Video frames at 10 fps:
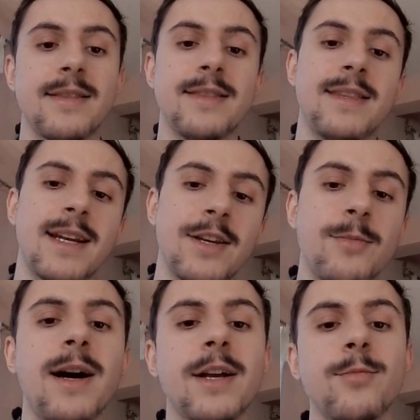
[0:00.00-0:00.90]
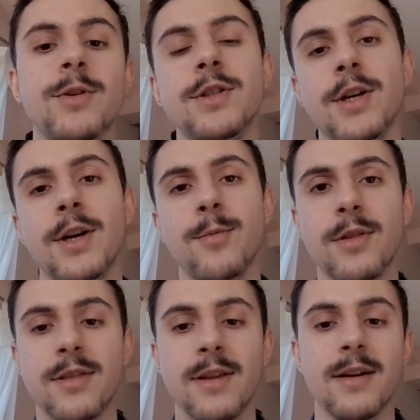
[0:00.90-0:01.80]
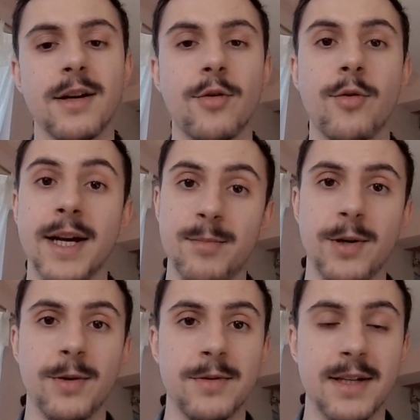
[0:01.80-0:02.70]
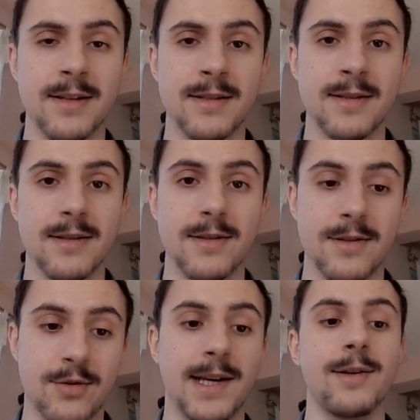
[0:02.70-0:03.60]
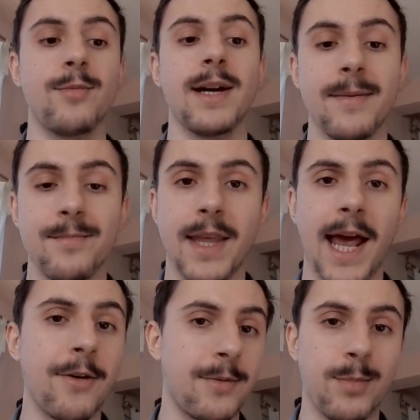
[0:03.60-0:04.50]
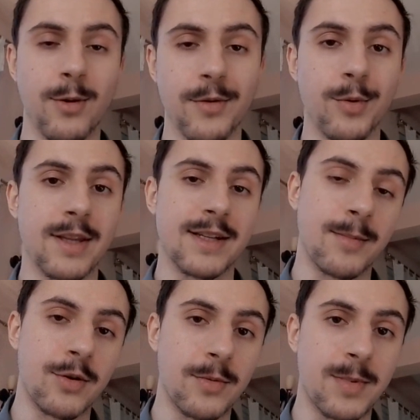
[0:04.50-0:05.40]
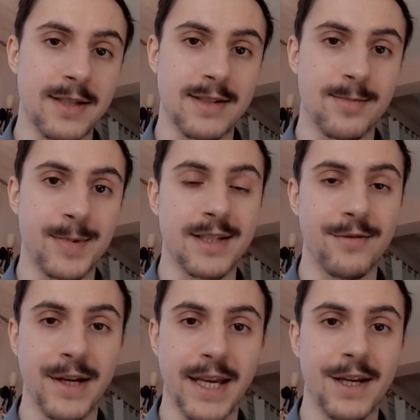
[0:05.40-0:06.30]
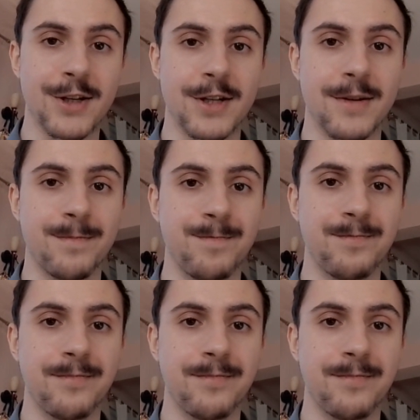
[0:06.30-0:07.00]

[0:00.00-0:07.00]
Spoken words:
then you might want to go with the correct process straight away and not bother with a double robust specification.